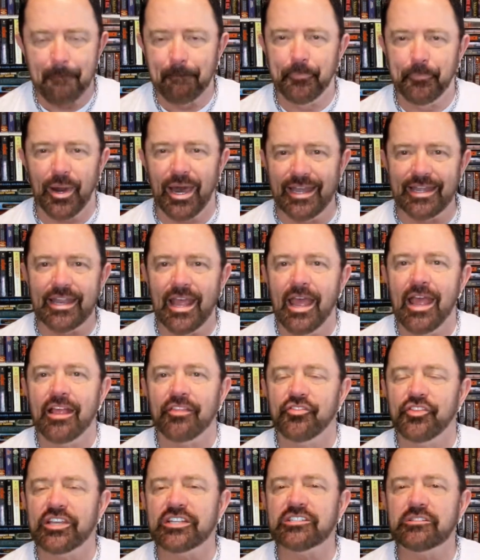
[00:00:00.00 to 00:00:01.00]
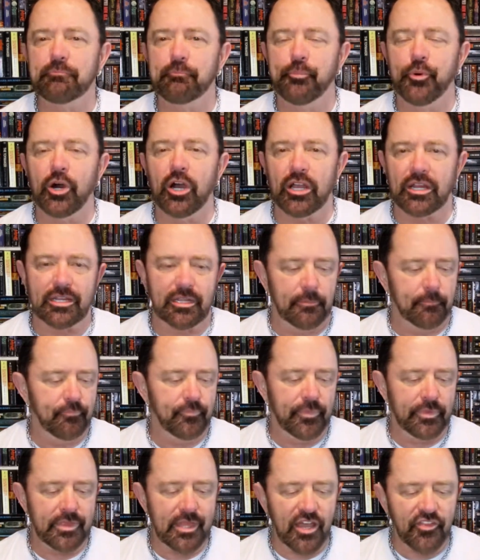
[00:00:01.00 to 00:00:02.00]
But this book,
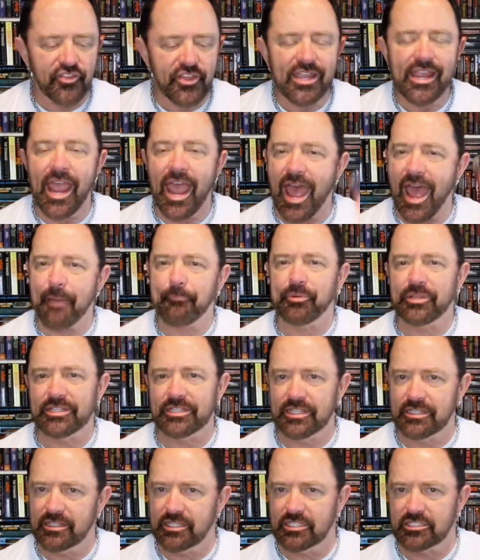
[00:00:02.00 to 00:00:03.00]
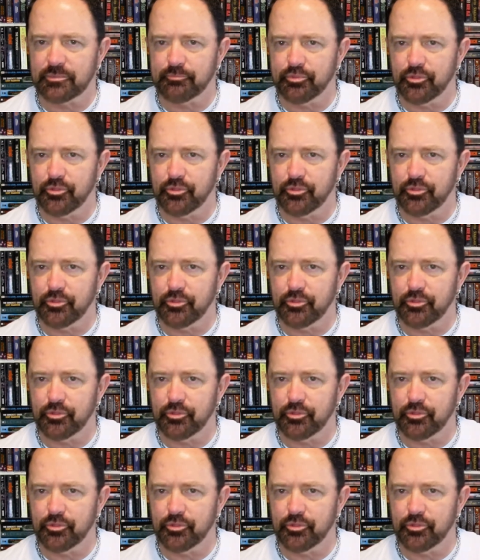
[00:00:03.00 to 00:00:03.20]
nothing happened in this